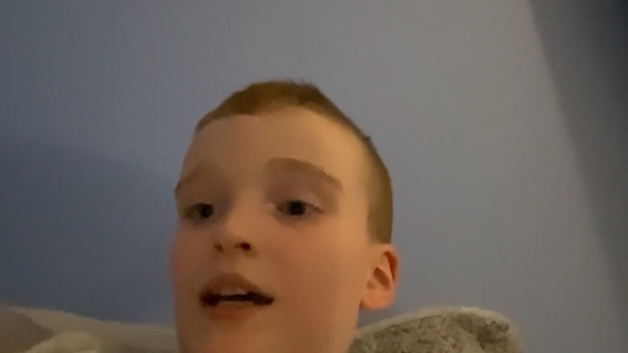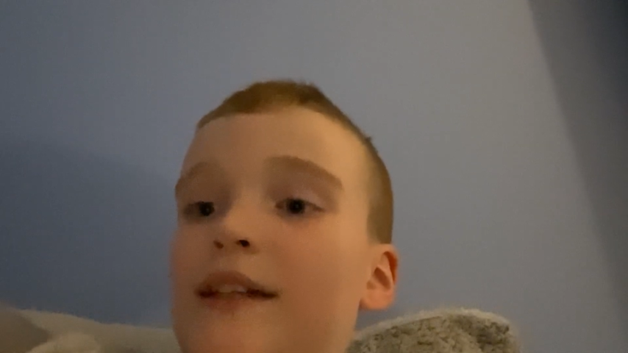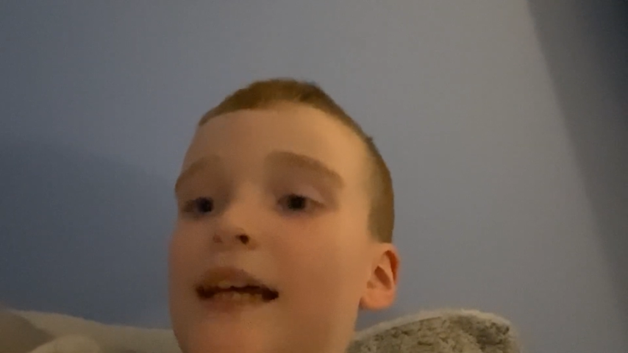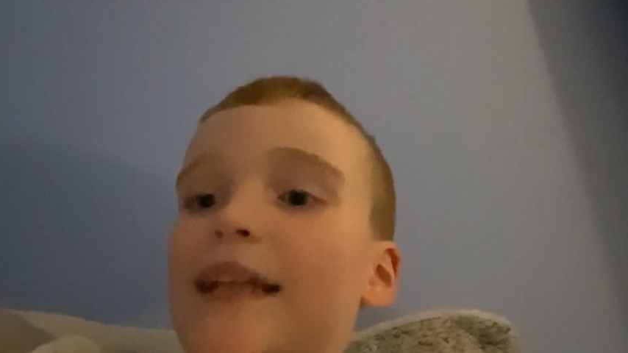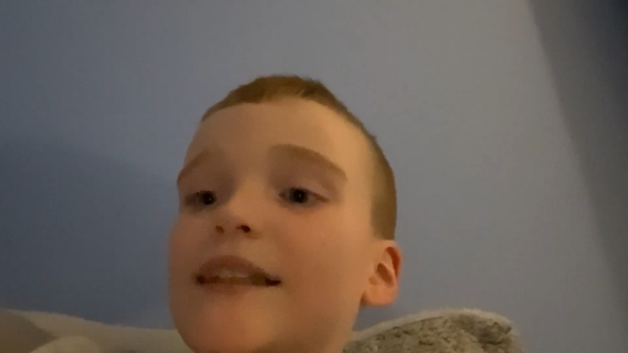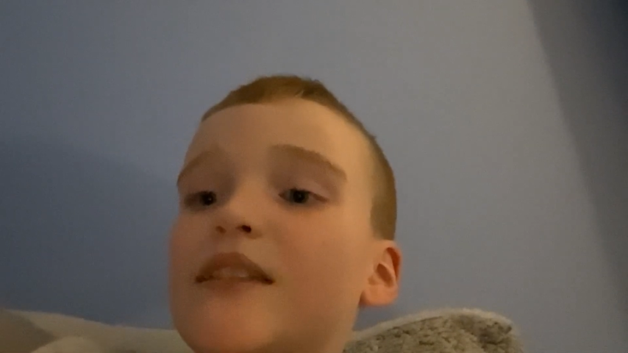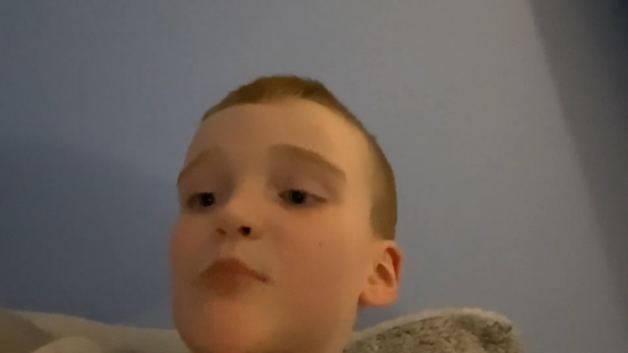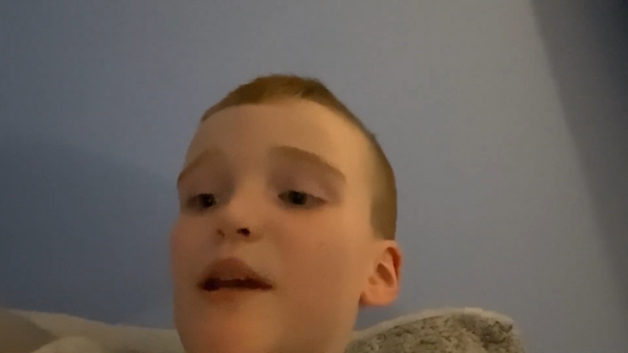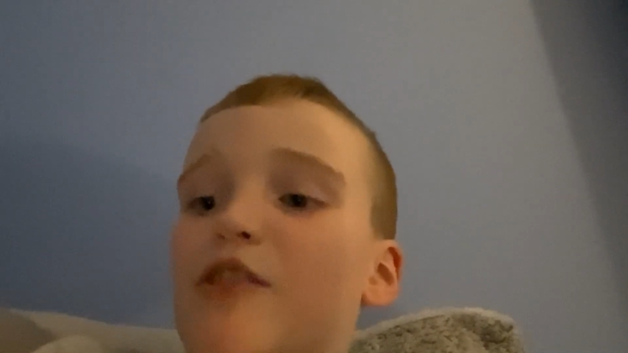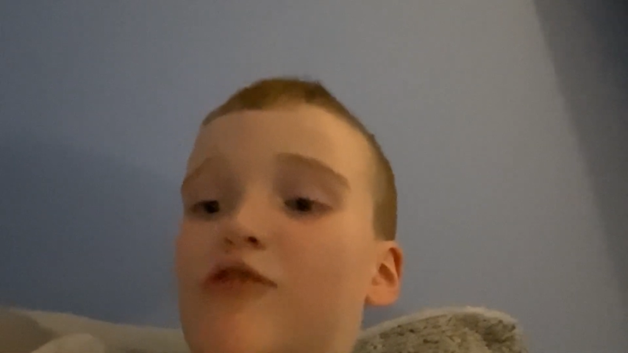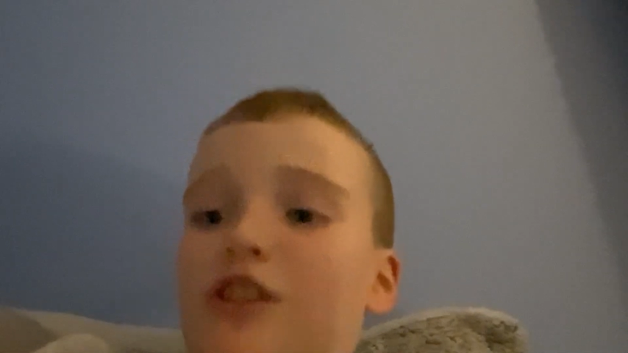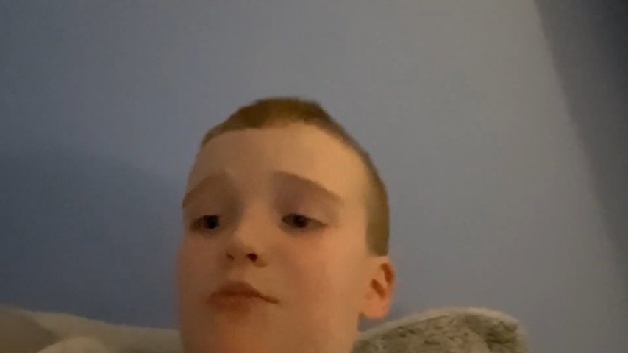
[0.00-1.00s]
That is my
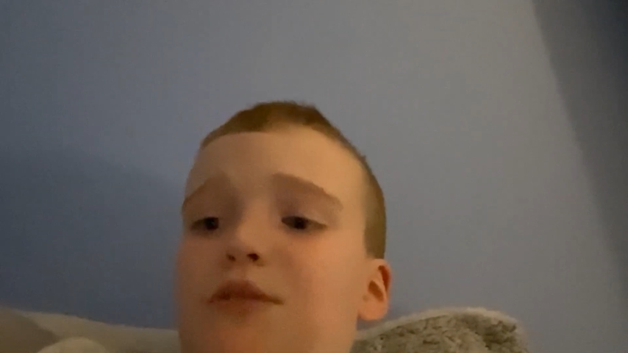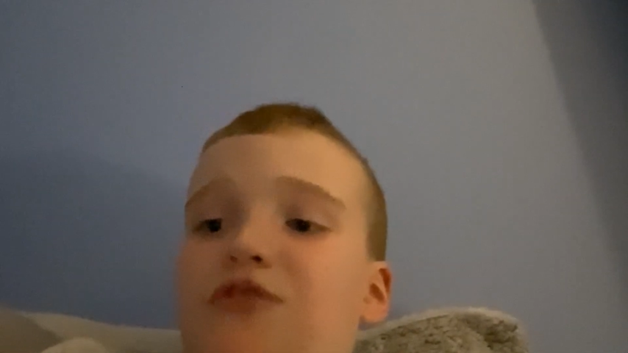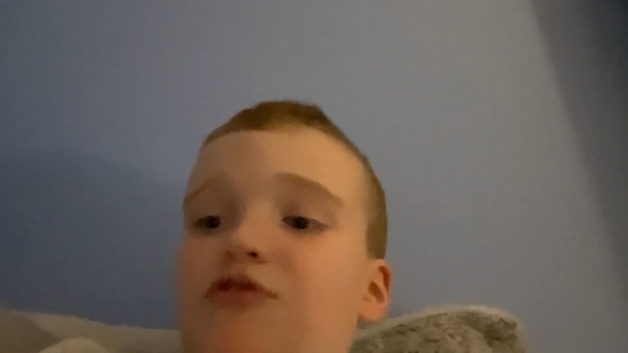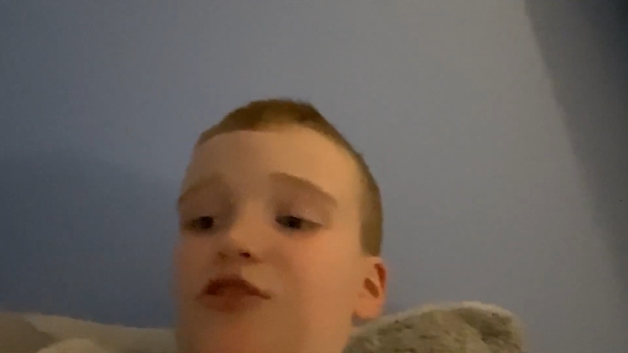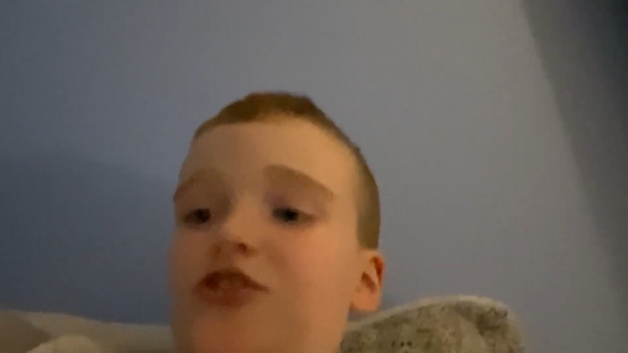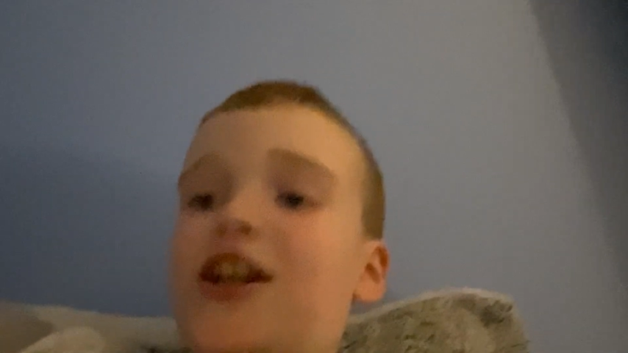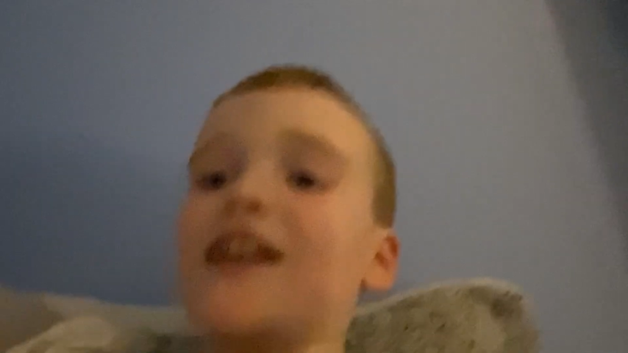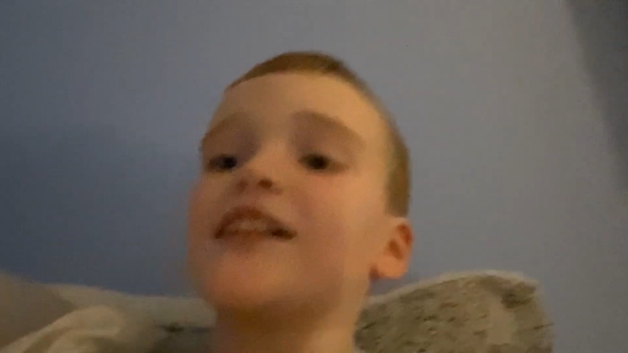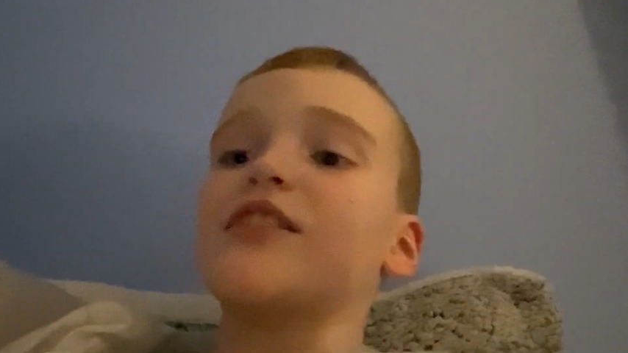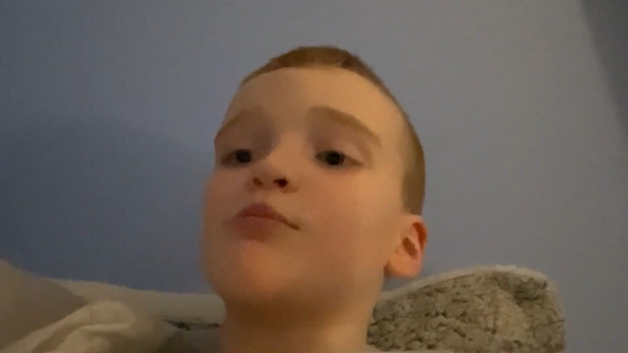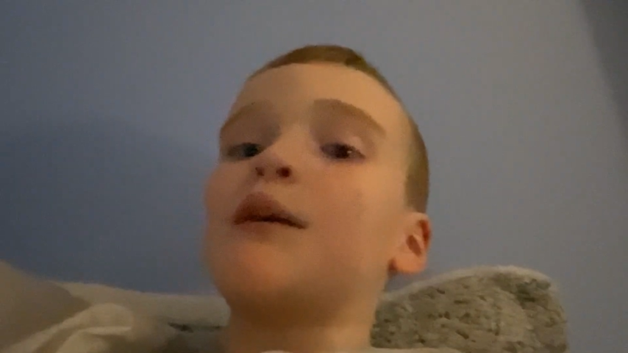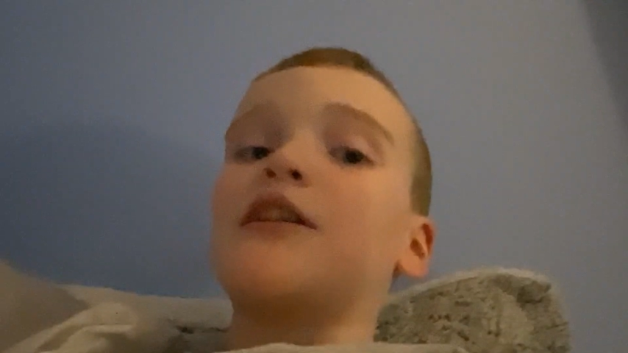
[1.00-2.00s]
Christmas wish. That
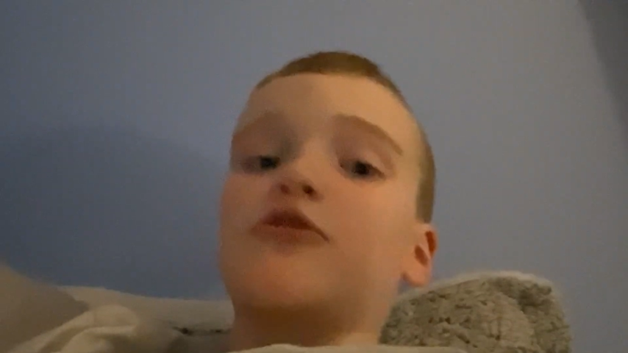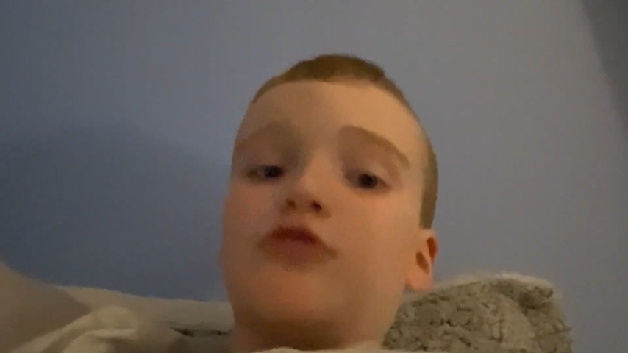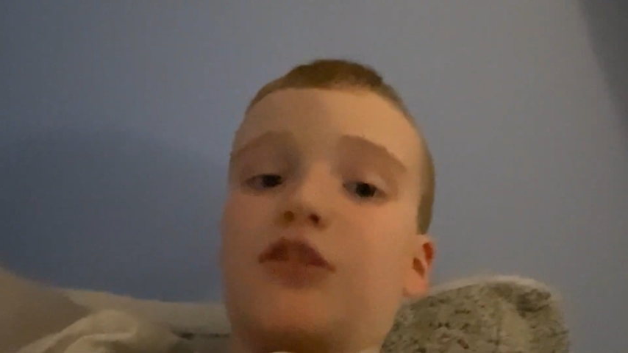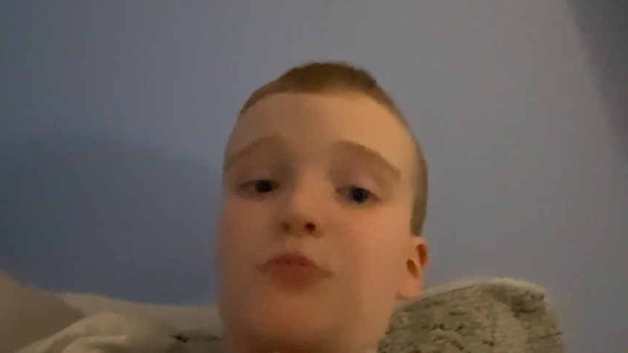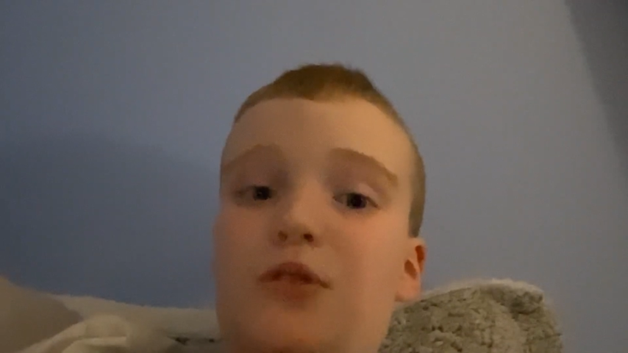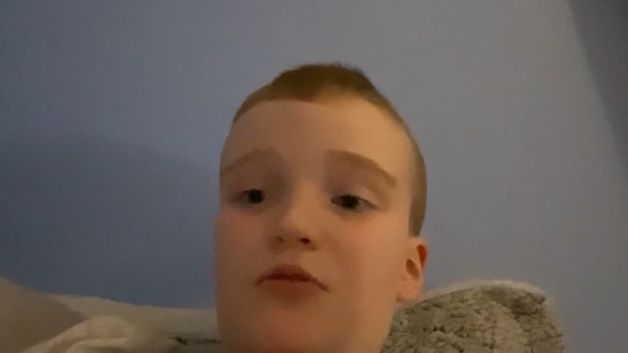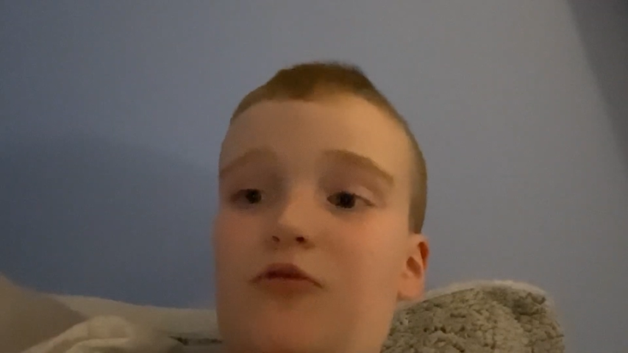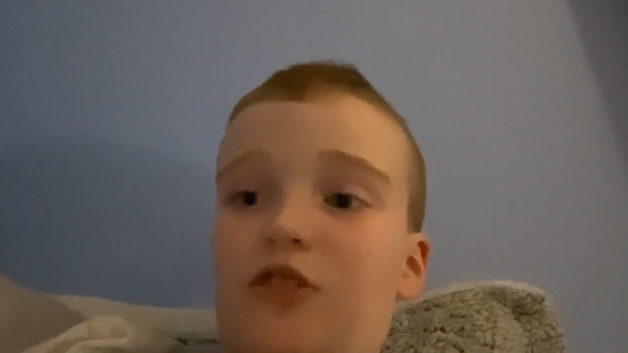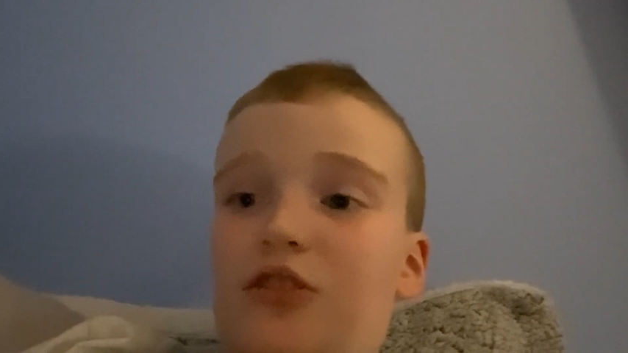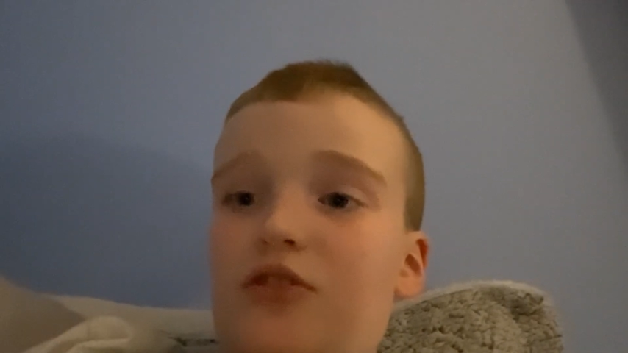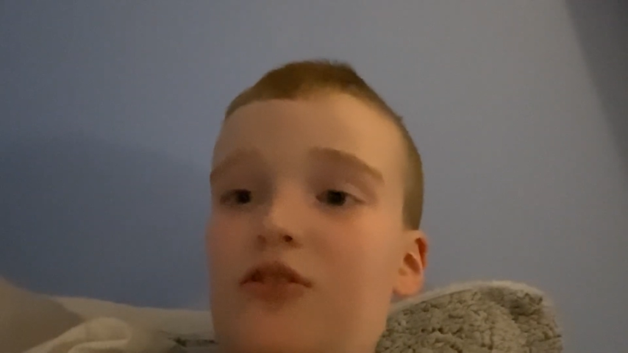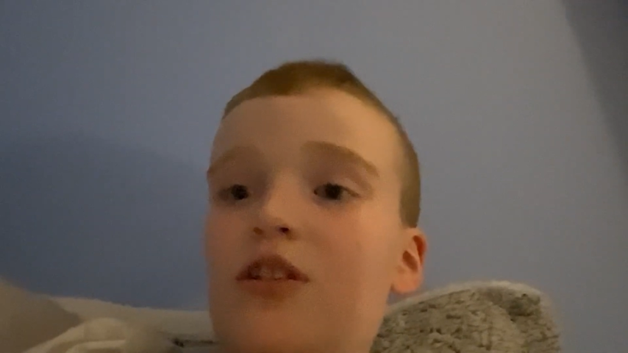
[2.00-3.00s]
is Christmas
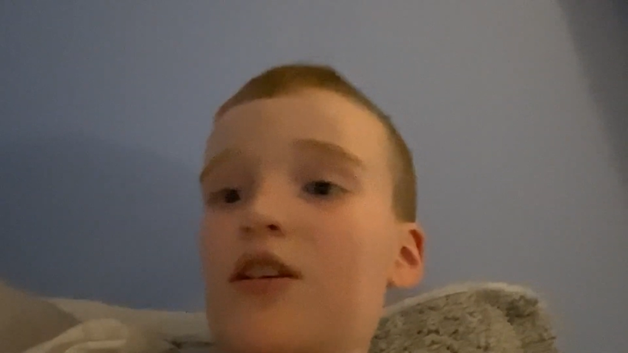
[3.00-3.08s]
wish.